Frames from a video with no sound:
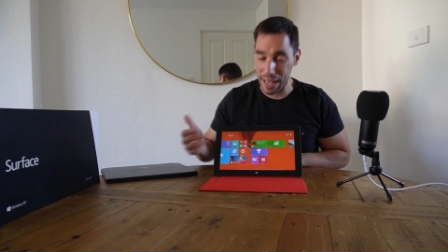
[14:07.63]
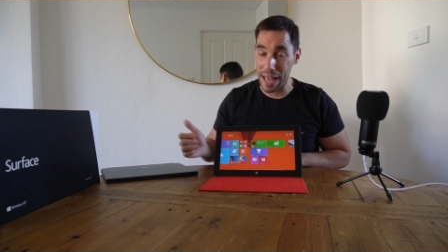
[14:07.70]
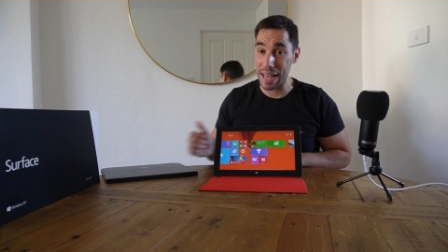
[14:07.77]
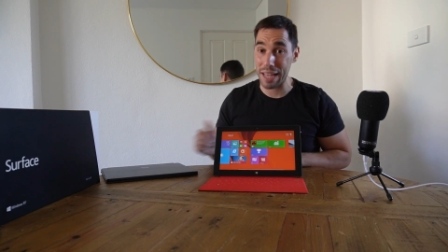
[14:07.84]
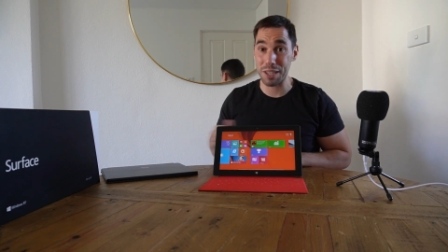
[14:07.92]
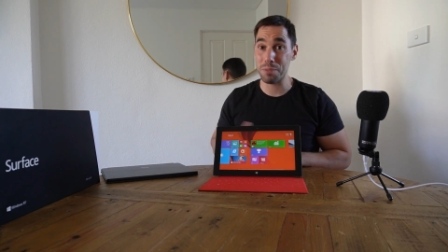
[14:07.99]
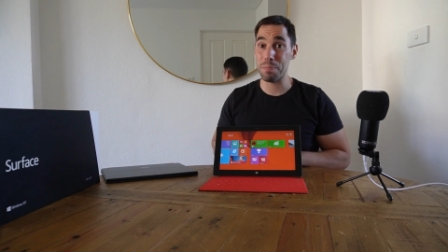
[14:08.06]

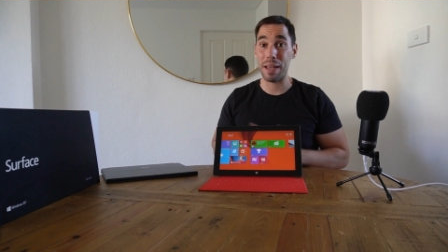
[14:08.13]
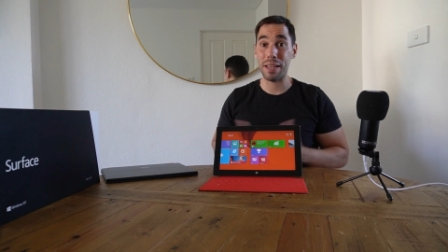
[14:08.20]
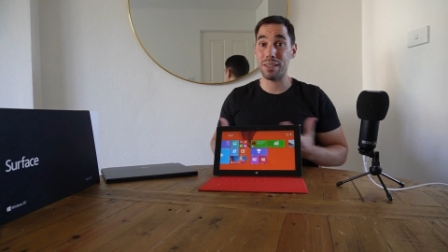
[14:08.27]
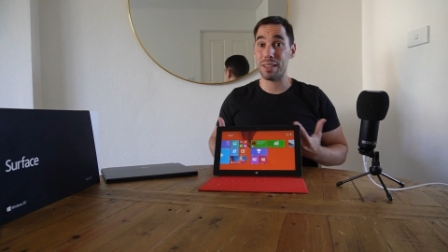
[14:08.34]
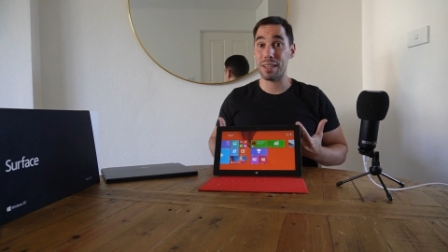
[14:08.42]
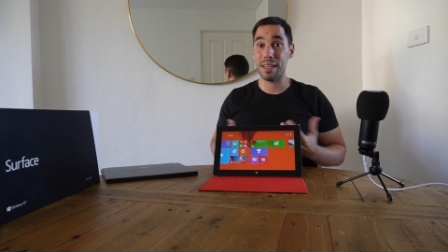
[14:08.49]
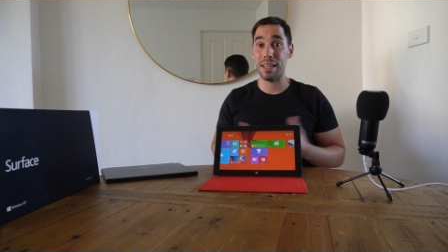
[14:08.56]
as
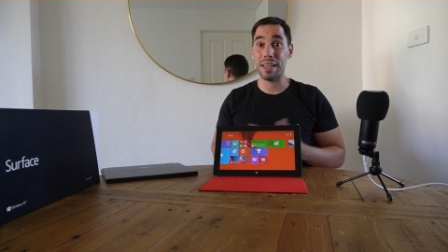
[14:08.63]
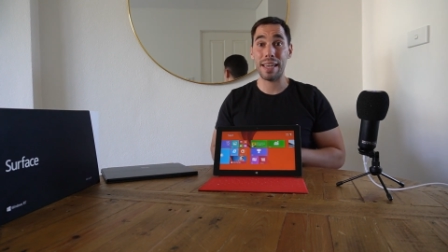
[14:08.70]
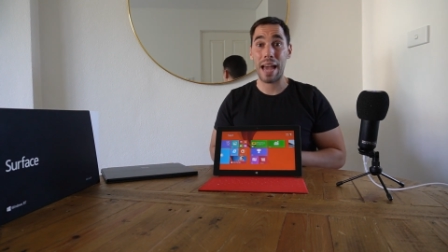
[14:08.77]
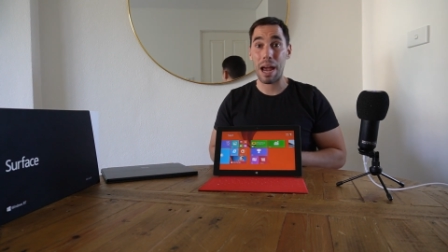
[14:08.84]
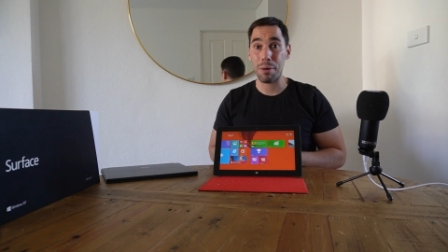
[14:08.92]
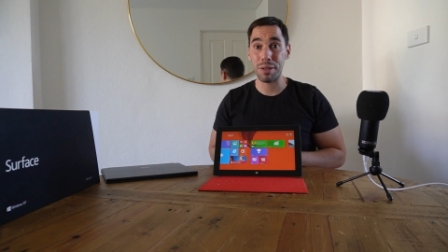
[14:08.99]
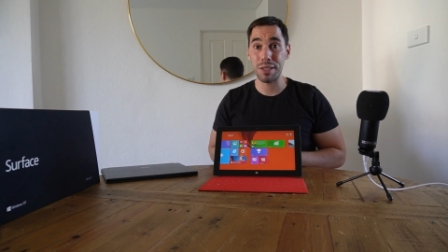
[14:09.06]
basically a
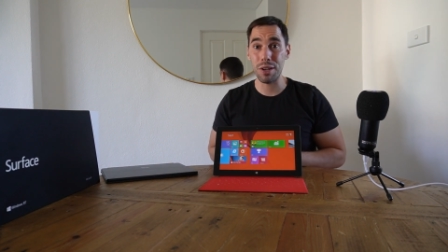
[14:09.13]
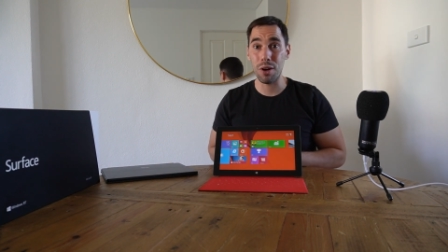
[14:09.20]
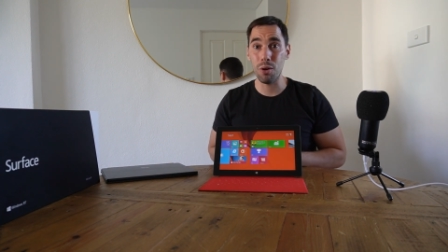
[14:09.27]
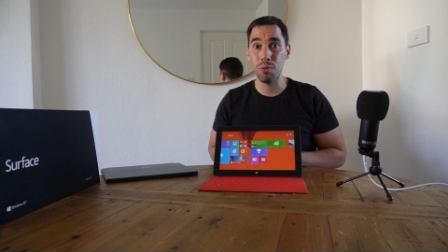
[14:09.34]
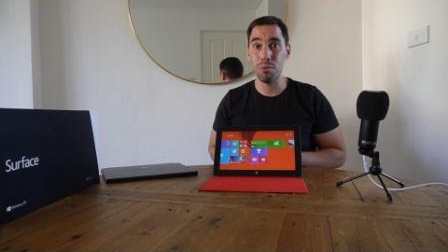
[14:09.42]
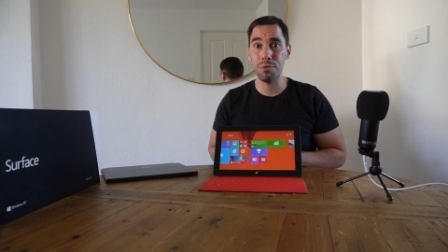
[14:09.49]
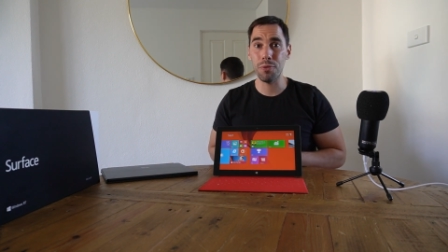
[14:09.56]

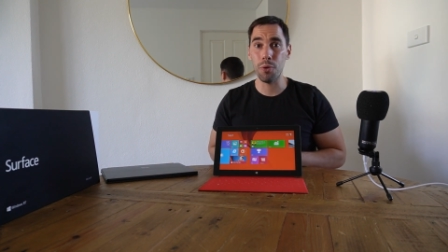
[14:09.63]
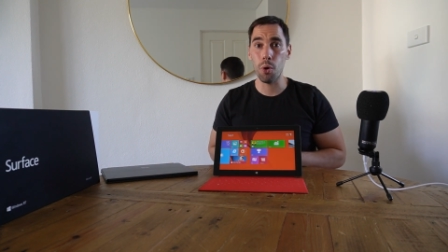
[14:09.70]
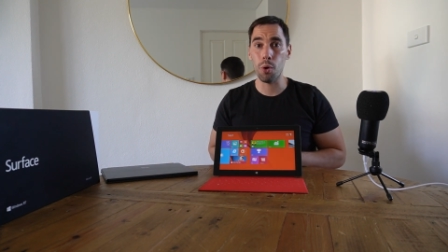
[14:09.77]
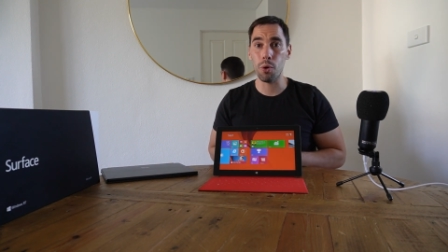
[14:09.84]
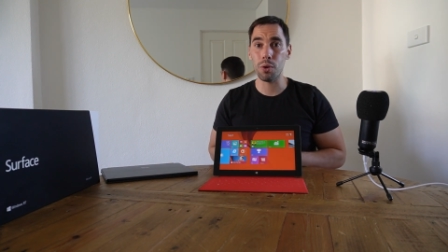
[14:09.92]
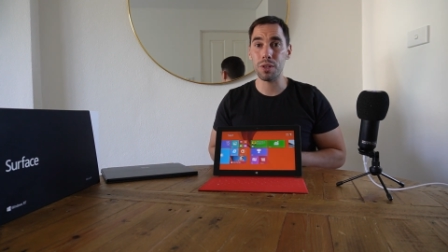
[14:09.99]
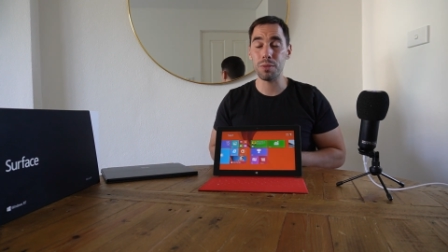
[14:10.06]
carousel
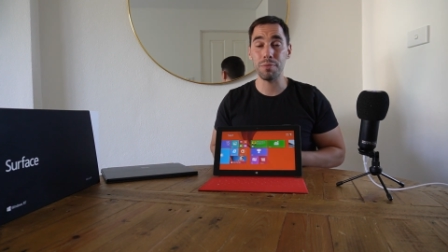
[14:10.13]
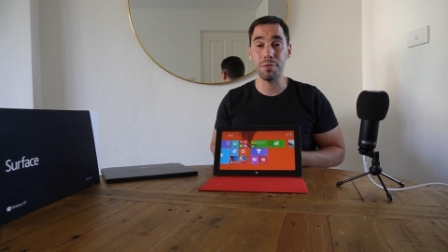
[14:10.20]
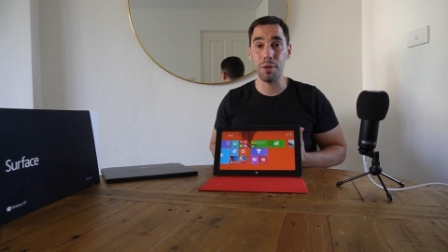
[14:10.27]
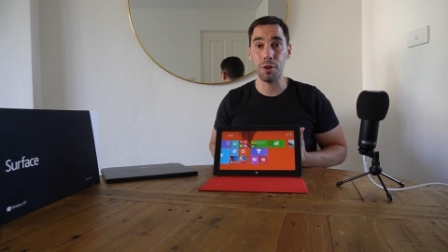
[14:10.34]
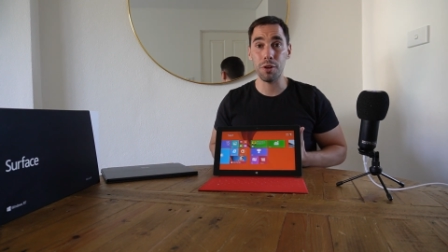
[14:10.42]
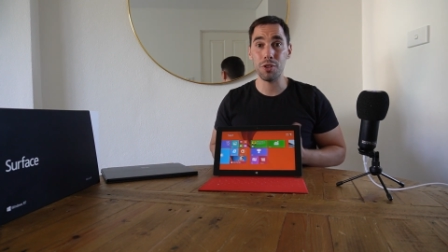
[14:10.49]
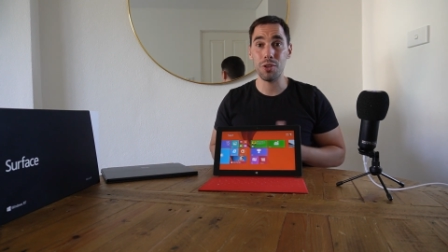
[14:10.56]
for some
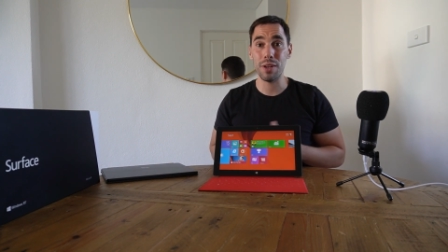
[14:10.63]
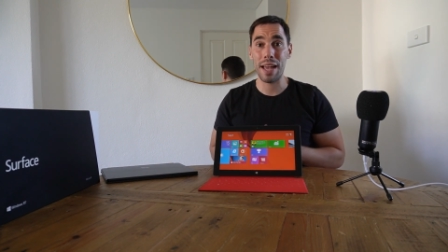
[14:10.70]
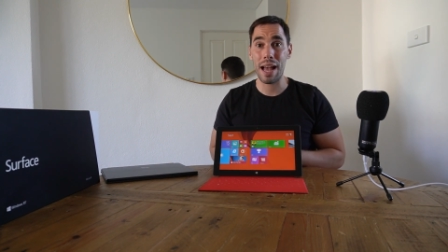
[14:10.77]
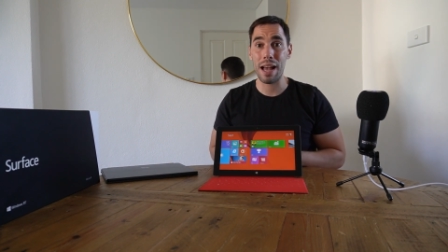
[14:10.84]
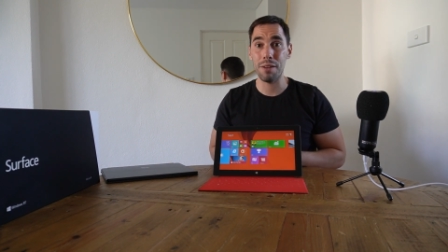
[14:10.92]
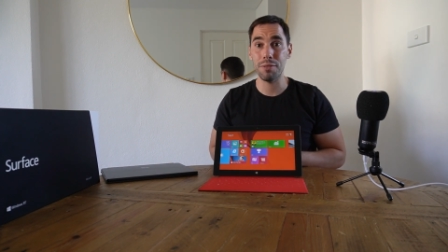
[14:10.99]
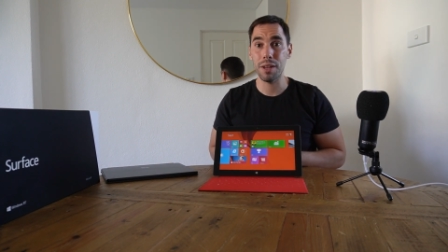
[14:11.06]
photos that you
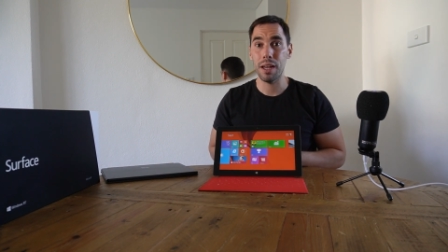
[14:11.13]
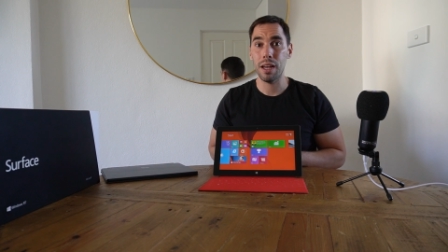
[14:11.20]
have,